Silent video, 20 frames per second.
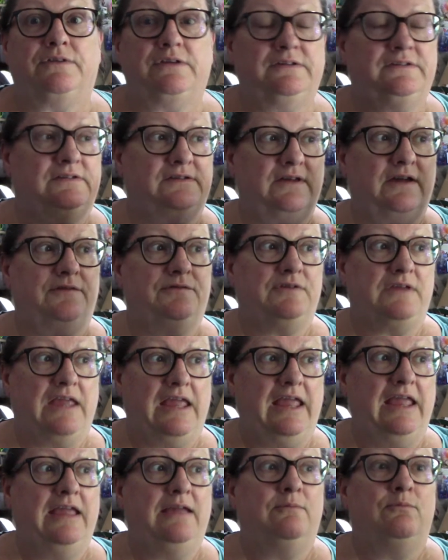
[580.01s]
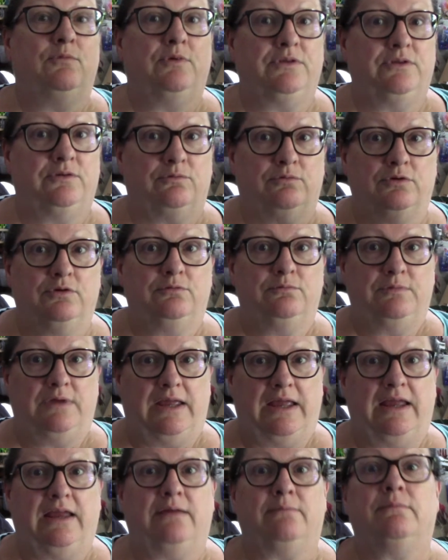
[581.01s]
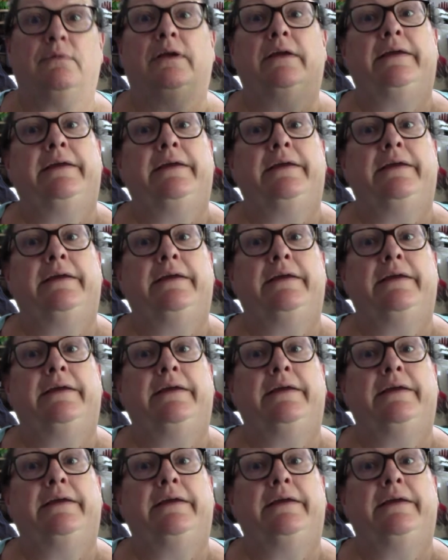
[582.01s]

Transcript: This stuff came when the room came.